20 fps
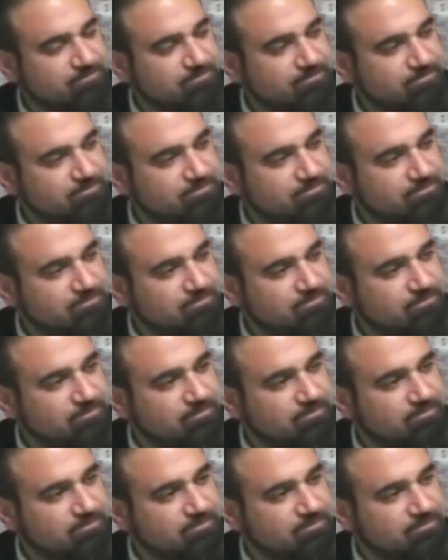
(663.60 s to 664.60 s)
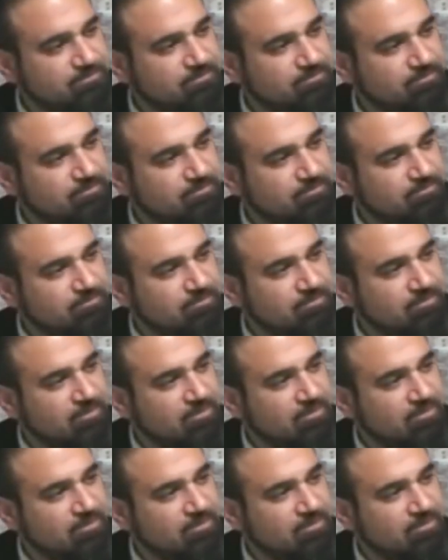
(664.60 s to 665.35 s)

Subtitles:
Nothing is said.